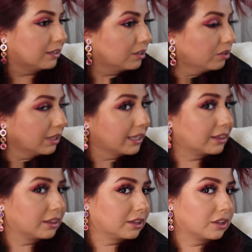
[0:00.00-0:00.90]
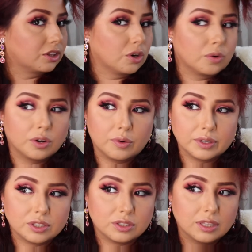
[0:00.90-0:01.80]
you like don't know
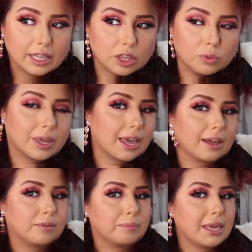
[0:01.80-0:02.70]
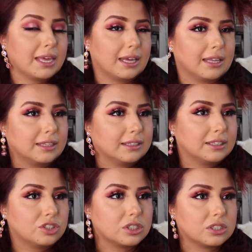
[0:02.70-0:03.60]
what, like you can't make it.
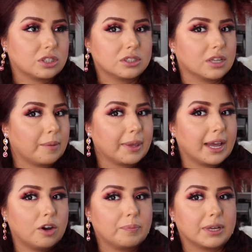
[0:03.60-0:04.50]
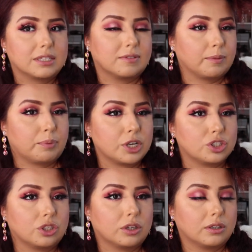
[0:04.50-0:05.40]
It just starts coming out because of the
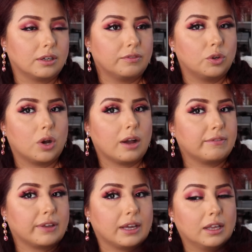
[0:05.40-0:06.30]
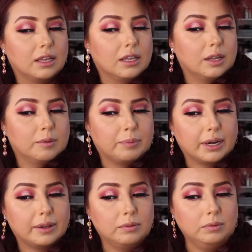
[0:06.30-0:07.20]
pressure of you coughing.
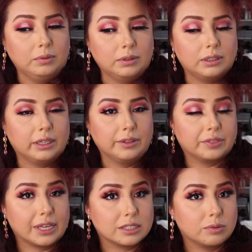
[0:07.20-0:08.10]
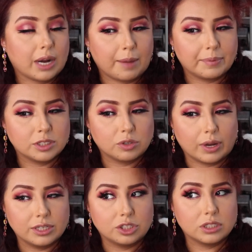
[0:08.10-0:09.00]
But that's what happened. So
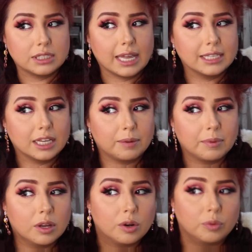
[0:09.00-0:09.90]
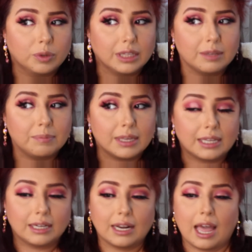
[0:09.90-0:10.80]
I just ended up really
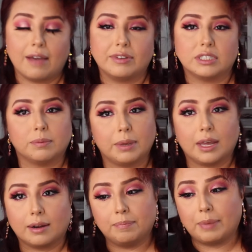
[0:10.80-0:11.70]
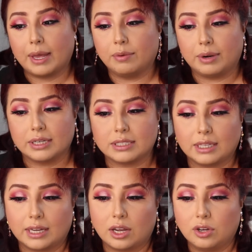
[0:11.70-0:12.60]
having to be on bed rest.
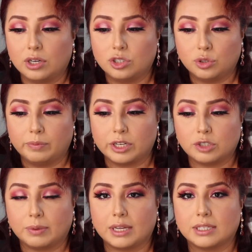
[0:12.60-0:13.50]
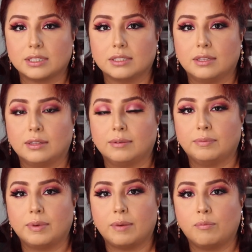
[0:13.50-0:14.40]
Like, I couldn't do much because the
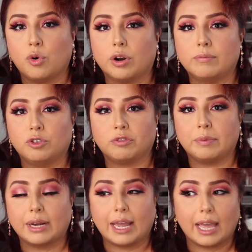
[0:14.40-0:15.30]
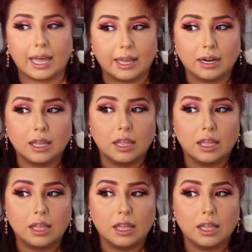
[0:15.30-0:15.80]
more movement I had,